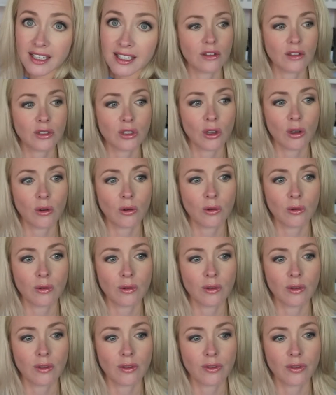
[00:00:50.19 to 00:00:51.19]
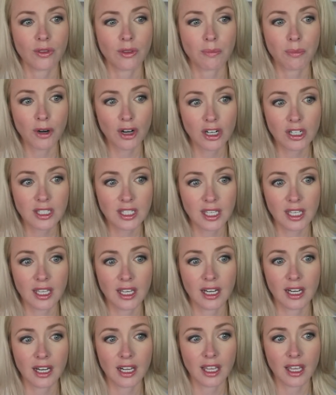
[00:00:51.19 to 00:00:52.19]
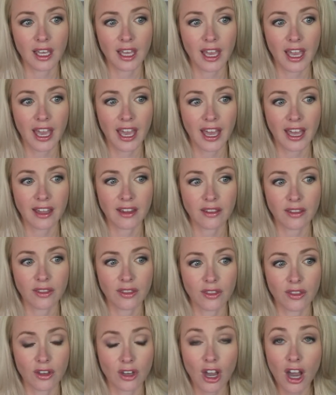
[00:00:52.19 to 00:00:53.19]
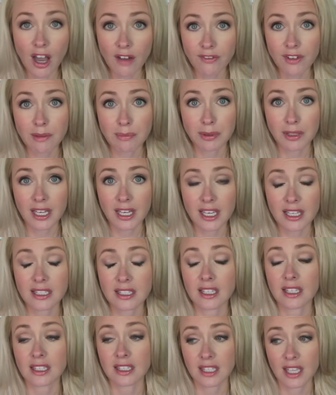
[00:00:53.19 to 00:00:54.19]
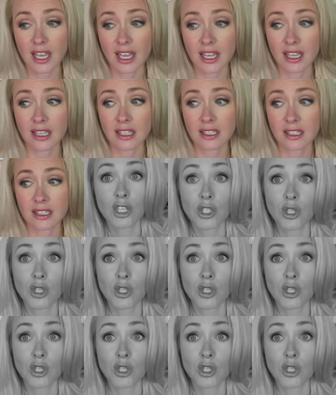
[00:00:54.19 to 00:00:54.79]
So the person at the coffee place says,